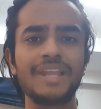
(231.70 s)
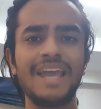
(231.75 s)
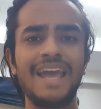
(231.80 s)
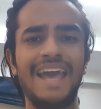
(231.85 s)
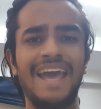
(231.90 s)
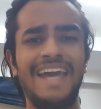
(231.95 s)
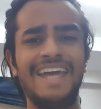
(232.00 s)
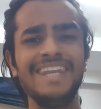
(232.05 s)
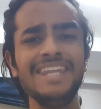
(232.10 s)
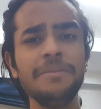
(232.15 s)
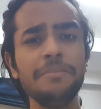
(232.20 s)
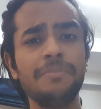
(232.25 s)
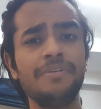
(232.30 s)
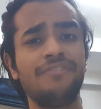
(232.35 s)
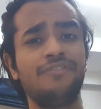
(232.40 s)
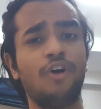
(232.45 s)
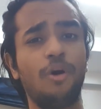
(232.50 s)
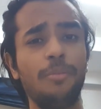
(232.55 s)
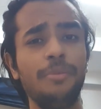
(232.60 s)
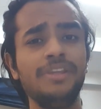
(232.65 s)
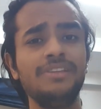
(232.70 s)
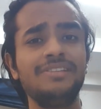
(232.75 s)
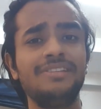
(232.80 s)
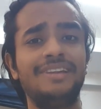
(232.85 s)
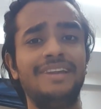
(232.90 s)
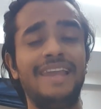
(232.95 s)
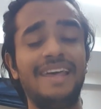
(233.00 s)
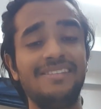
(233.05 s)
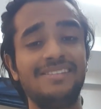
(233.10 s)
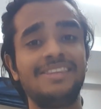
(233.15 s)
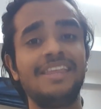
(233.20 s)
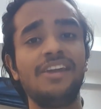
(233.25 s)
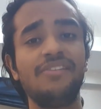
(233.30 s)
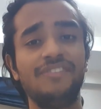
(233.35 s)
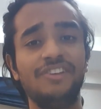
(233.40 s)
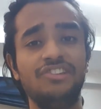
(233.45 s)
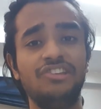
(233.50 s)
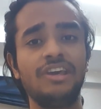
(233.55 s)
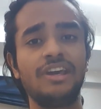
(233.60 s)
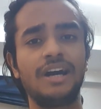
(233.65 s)
Any performance less than
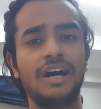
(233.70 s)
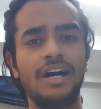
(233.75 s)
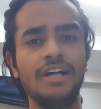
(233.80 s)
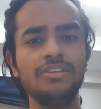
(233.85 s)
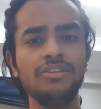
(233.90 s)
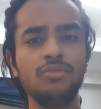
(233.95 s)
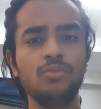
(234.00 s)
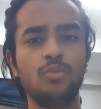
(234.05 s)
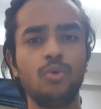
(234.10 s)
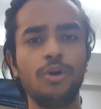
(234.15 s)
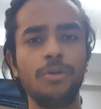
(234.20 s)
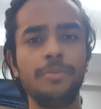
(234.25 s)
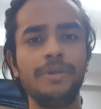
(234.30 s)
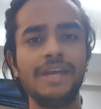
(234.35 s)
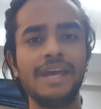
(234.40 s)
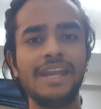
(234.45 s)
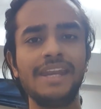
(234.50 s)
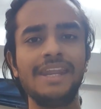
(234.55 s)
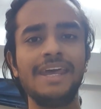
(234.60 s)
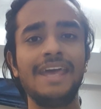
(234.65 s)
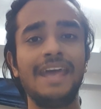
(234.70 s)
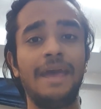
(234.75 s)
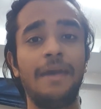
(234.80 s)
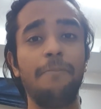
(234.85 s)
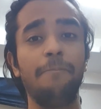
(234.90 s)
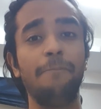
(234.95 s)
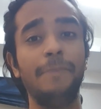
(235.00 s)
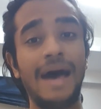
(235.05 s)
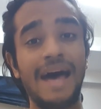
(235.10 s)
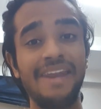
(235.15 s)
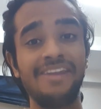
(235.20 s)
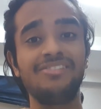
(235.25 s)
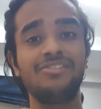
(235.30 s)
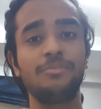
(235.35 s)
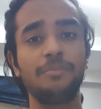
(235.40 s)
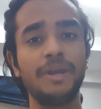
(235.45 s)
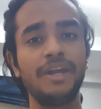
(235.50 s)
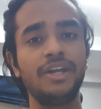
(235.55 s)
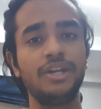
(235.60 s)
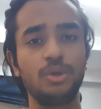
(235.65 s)
Vijay would be an
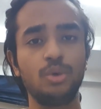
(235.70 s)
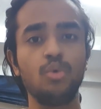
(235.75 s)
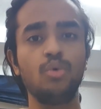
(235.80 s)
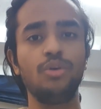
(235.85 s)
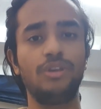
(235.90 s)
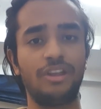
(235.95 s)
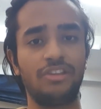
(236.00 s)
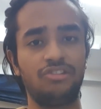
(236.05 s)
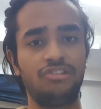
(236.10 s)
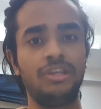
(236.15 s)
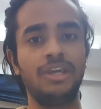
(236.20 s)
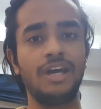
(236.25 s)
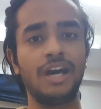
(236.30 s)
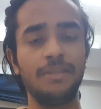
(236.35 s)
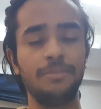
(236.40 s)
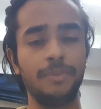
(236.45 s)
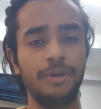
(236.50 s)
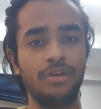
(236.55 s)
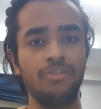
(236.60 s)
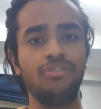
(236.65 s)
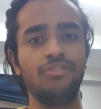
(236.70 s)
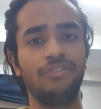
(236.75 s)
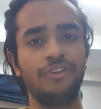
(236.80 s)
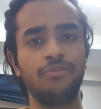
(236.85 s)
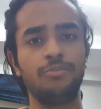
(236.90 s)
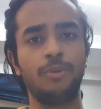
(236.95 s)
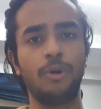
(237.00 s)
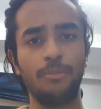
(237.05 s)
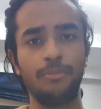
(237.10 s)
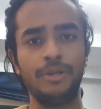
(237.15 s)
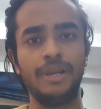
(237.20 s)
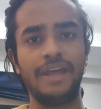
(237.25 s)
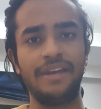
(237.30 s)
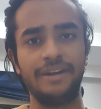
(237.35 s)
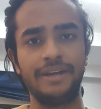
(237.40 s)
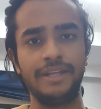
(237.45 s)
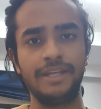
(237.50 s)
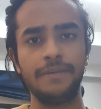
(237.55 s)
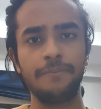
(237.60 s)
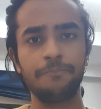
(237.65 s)
embarrassment to Rajinikanth because of his
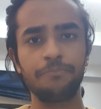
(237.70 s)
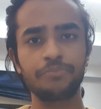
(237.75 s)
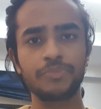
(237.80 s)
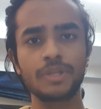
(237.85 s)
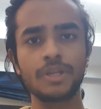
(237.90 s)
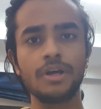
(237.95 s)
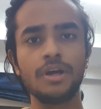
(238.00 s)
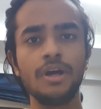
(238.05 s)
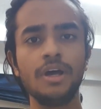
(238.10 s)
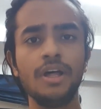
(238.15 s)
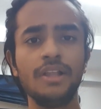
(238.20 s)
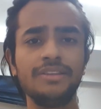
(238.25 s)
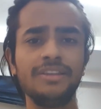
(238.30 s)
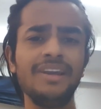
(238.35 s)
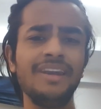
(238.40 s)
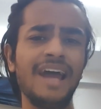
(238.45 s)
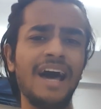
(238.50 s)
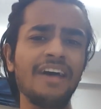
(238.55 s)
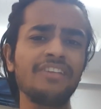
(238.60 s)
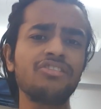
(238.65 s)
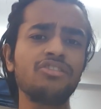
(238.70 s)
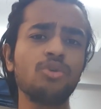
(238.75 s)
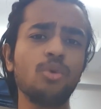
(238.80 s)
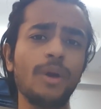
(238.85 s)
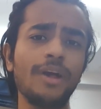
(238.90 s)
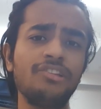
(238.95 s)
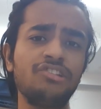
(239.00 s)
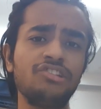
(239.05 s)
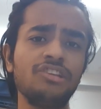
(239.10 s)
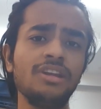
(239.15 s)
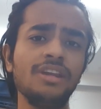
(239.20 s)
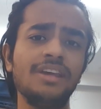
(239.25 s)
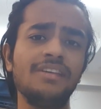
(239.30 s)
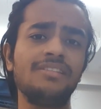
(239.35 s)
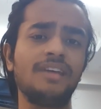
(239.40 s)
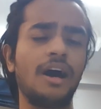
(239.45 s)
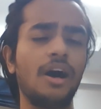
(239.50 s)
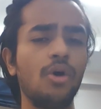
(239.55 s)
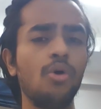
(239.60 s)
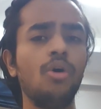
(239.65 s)
popularity. The last question is
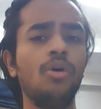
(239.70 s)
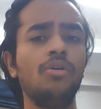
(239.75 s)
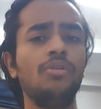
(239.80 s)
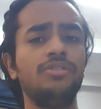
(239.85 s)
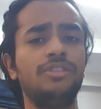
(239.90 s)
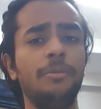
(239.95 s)
how the